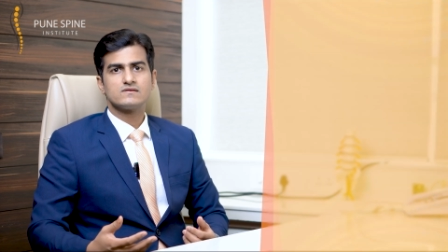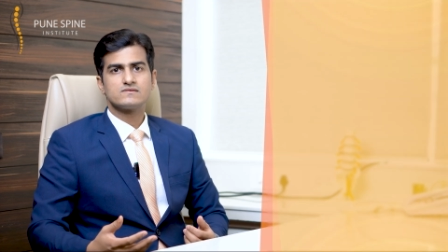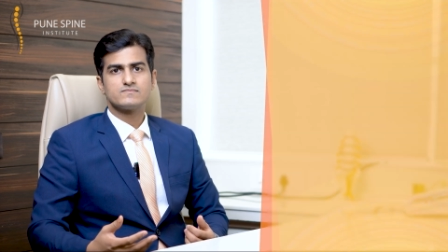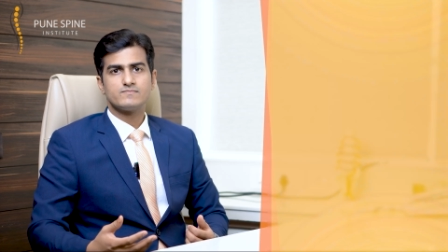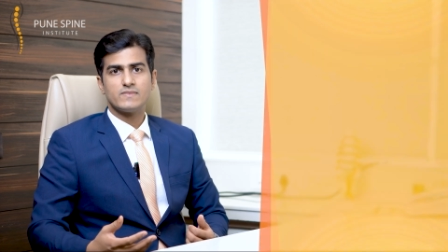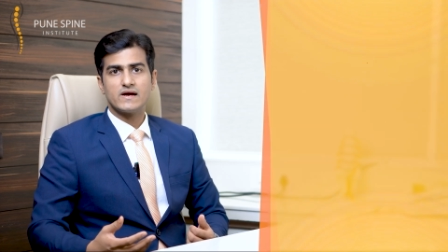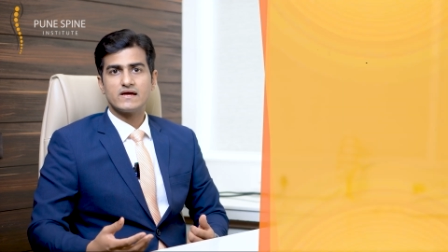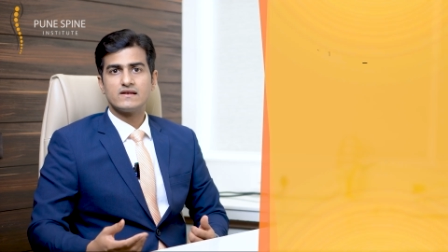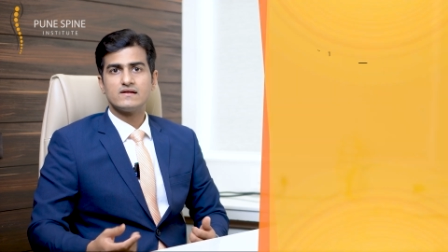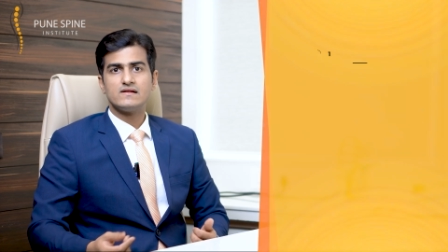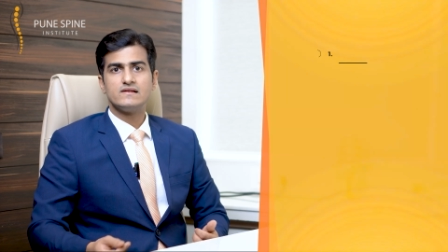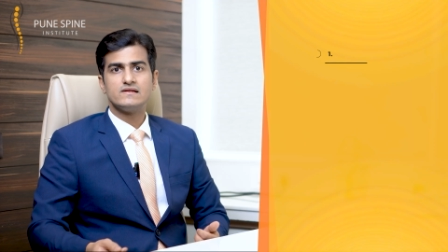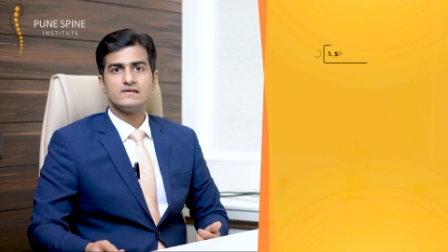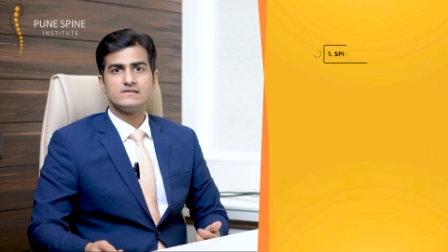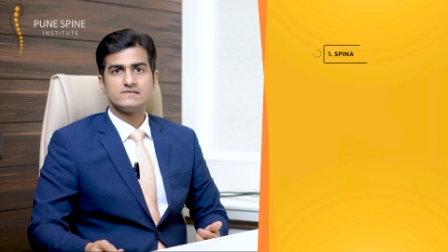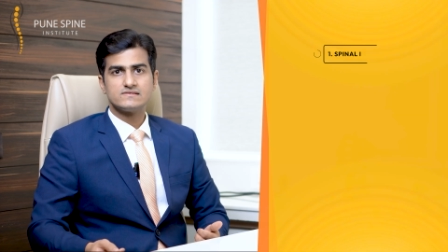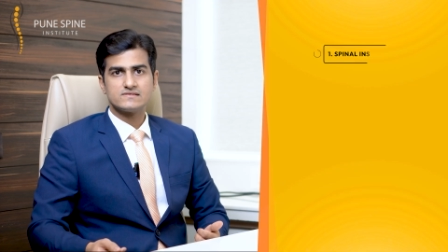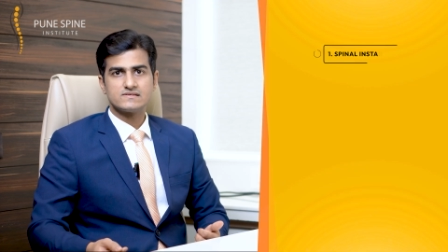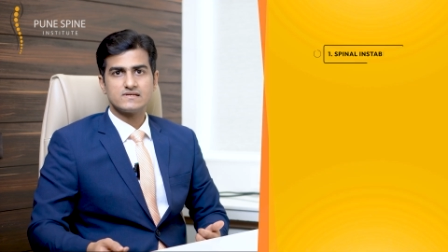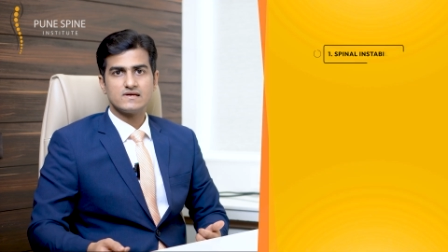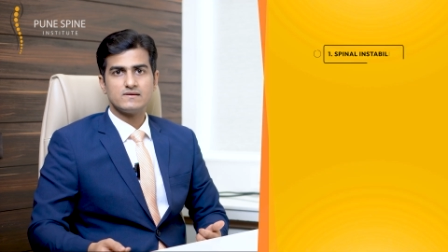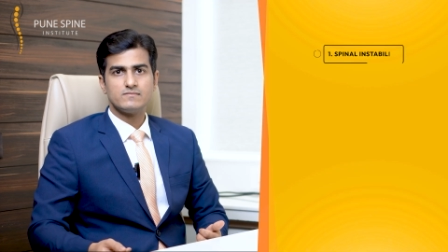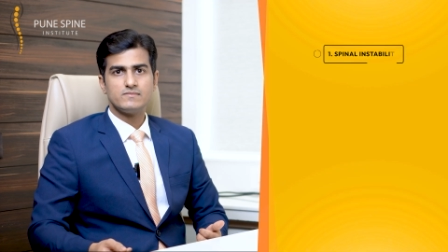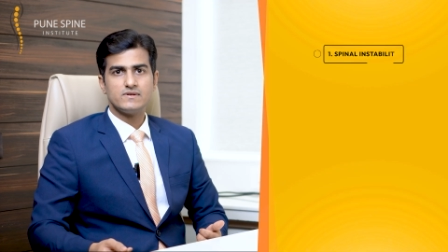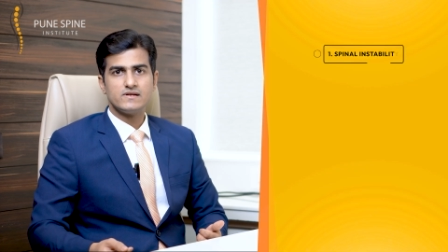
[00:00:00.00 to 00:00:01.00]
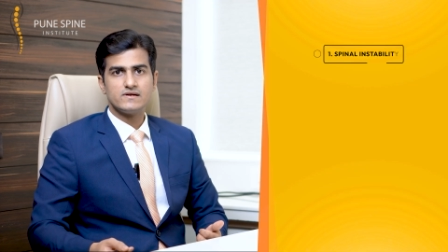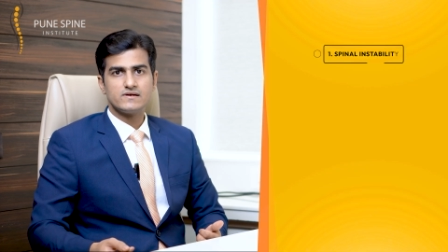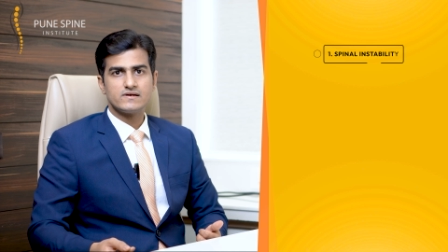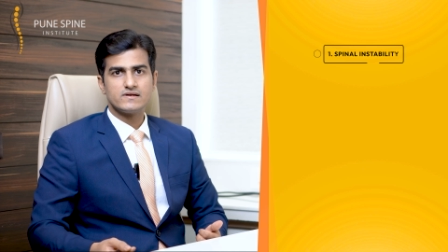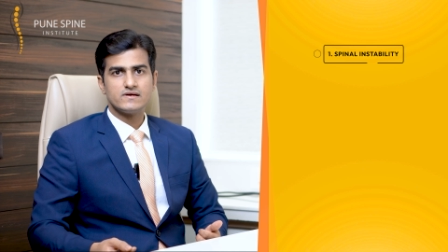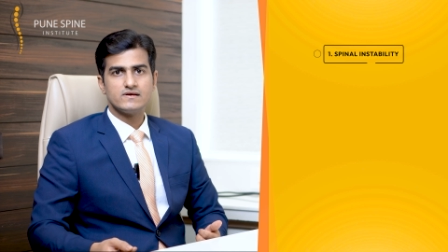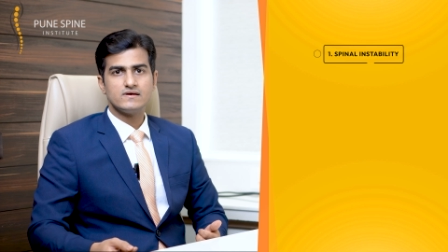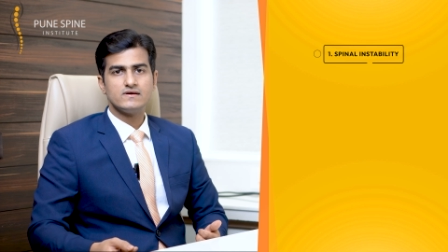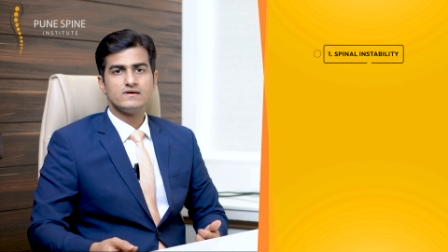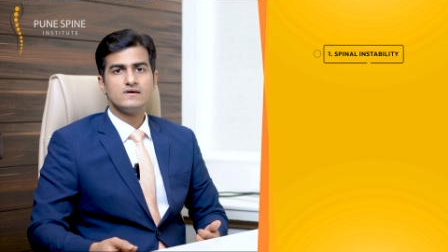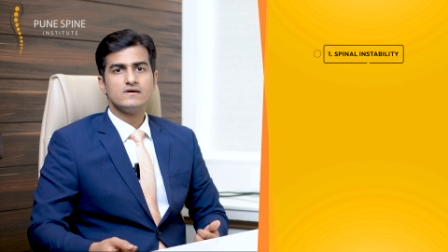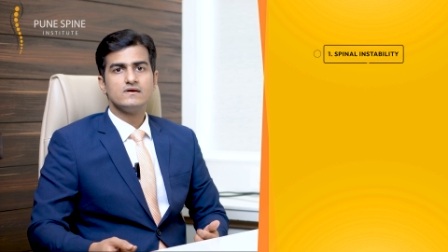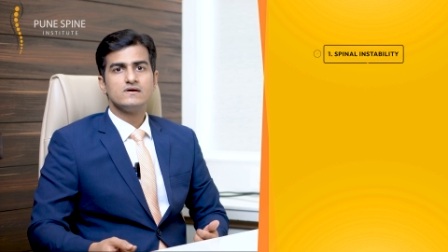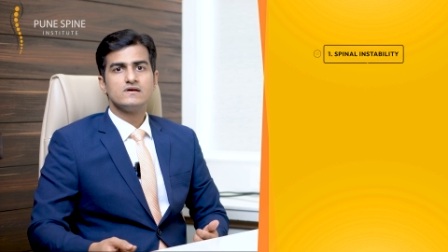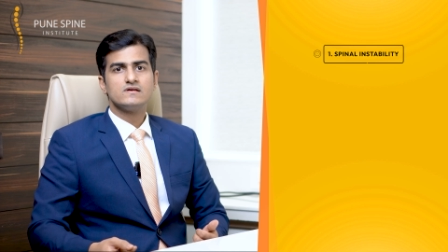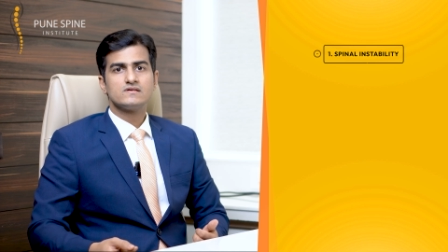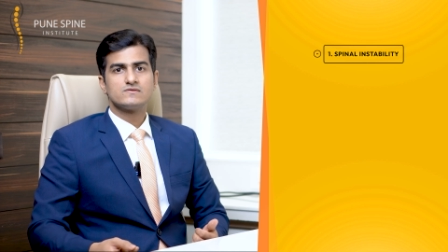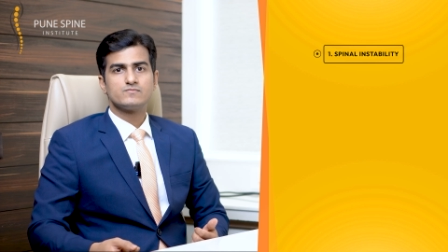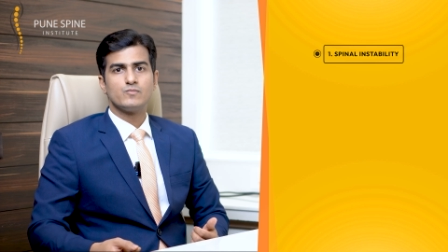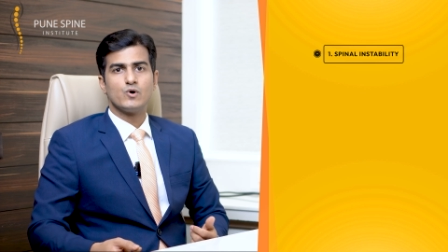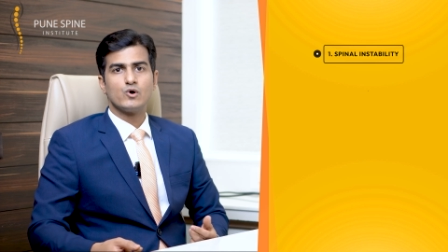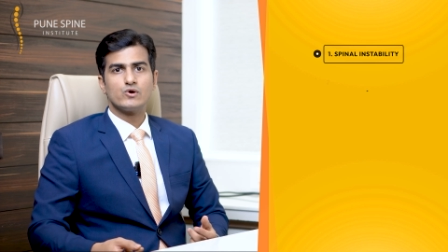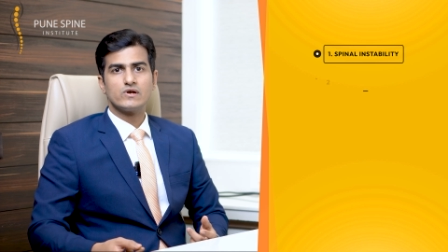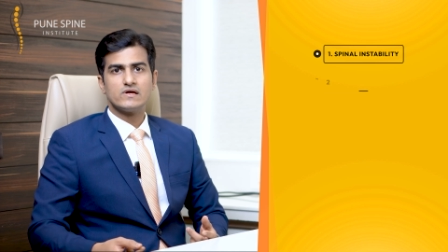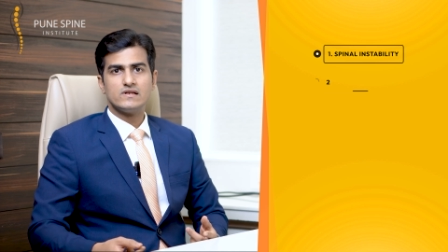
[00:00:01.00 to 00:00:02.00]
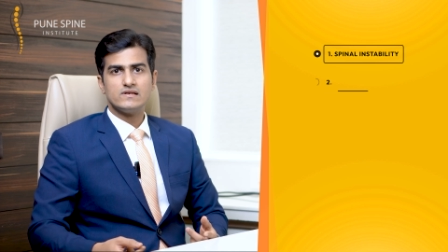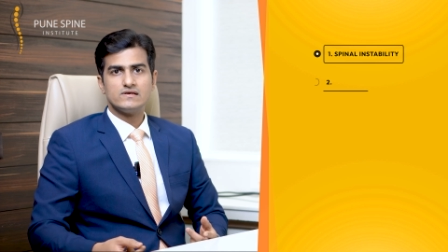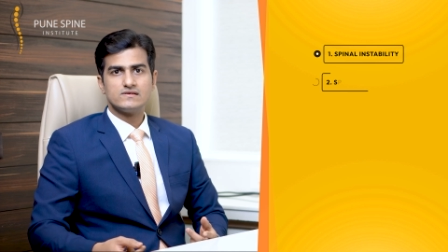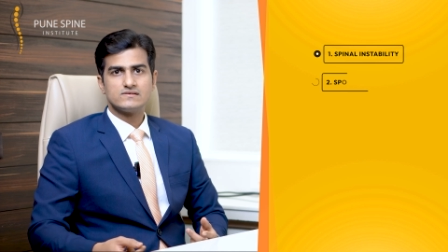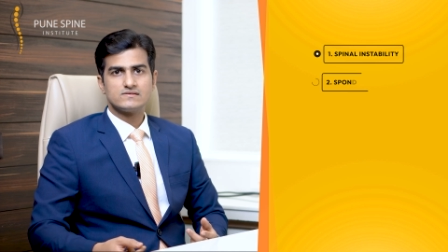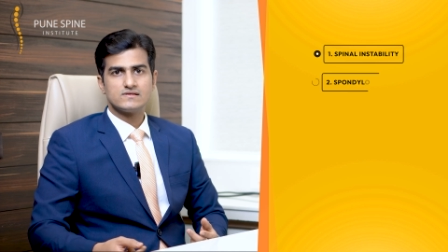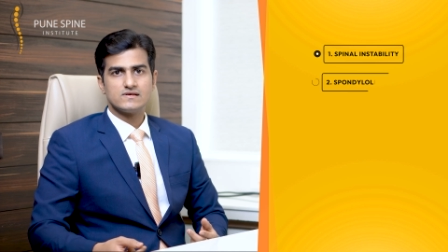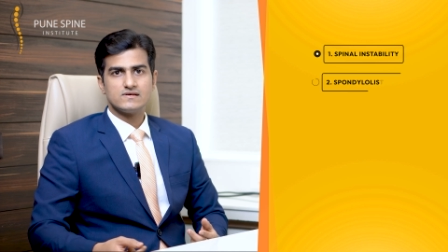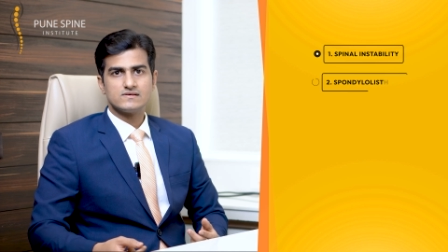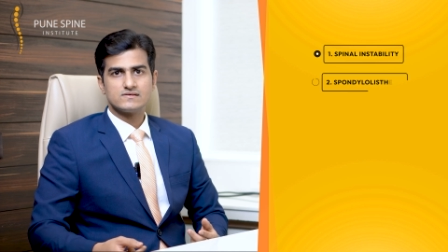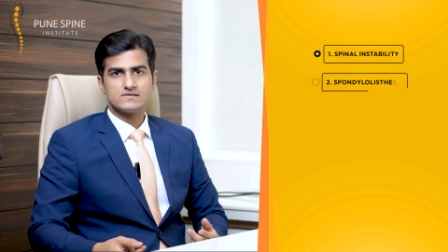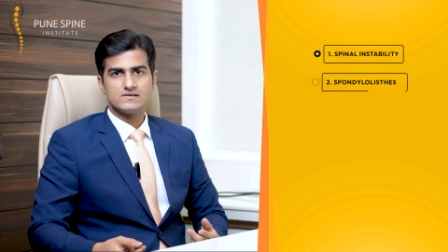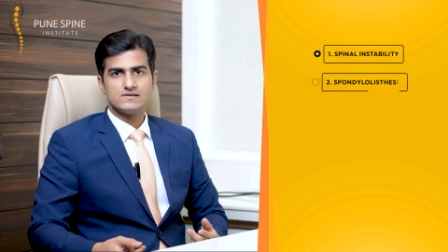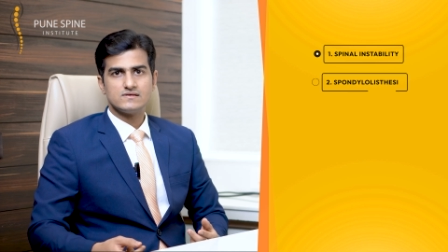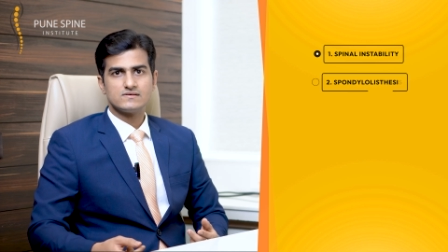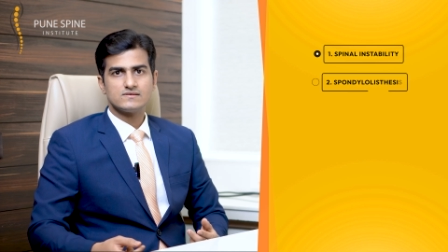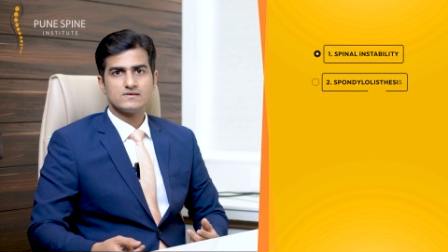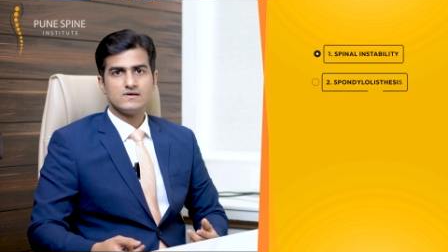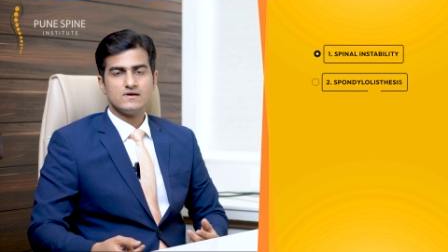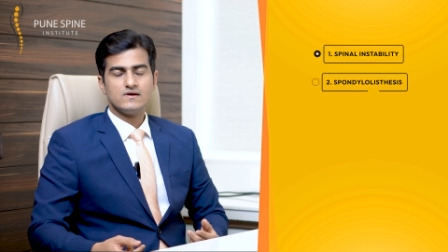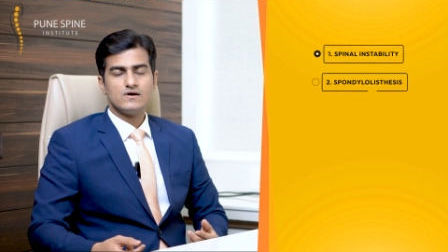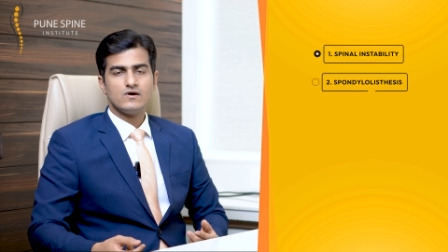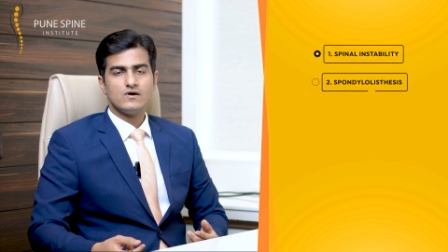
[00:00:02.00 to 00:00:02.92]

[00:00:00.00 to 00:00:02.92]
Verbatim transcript: spinal instability, spondylolisthesis,